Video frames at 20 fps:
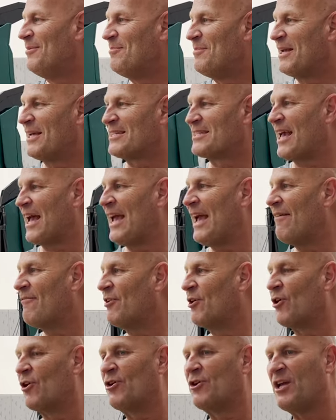Because I
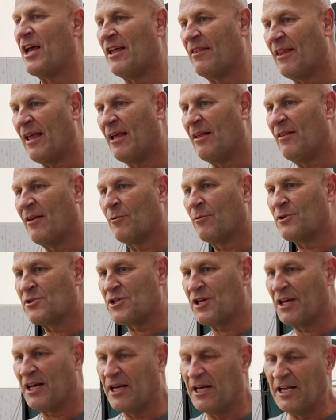haven't heard yet. There
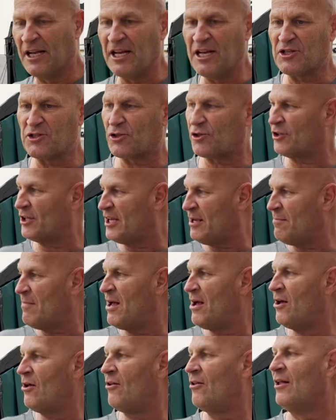was an initial
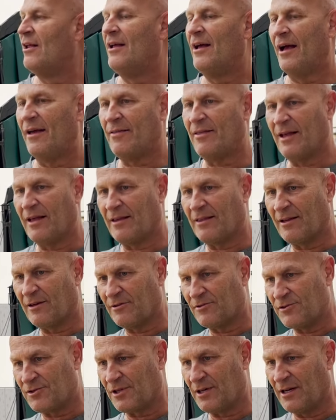email. I think they
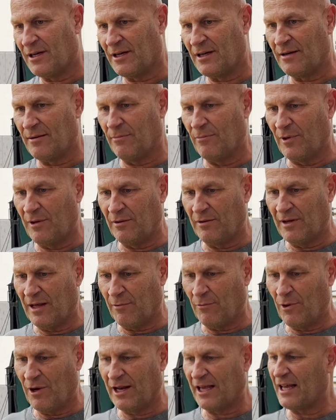
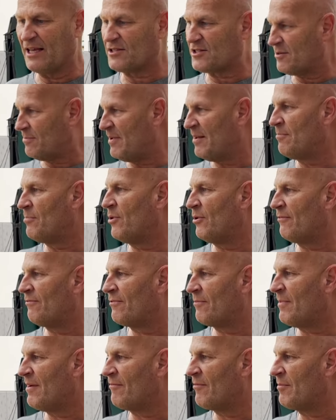want to get some input
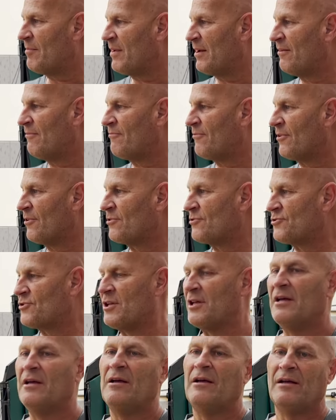from everybody
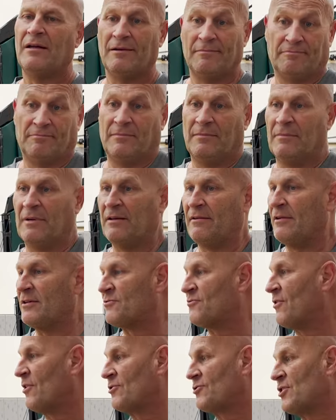first. But
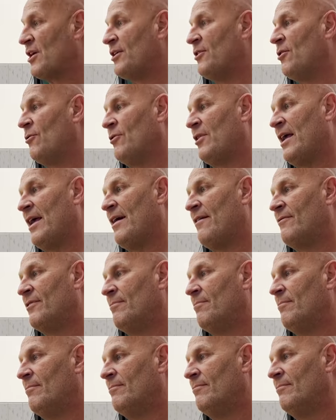as far as I know, they
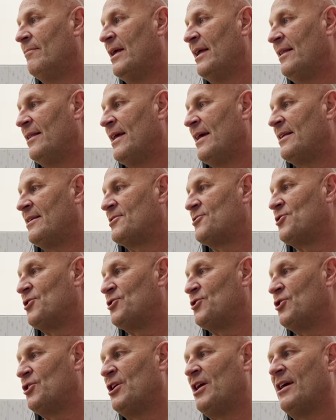haven't made that
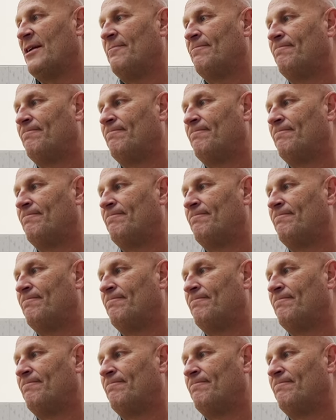decision yet.